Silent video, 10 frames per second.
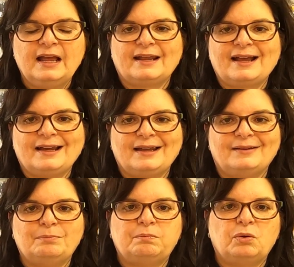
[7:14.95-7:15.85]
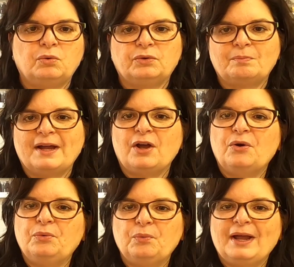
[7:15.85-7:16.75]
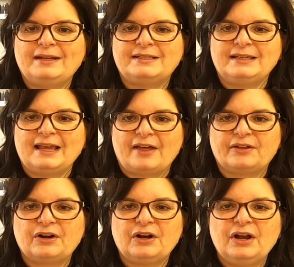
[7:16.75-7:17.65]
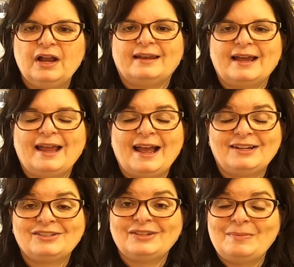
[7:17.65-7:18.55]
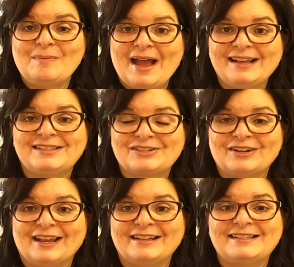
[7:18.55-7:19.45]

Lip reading: And I kind of pulled my own way together, and I actually mastered it.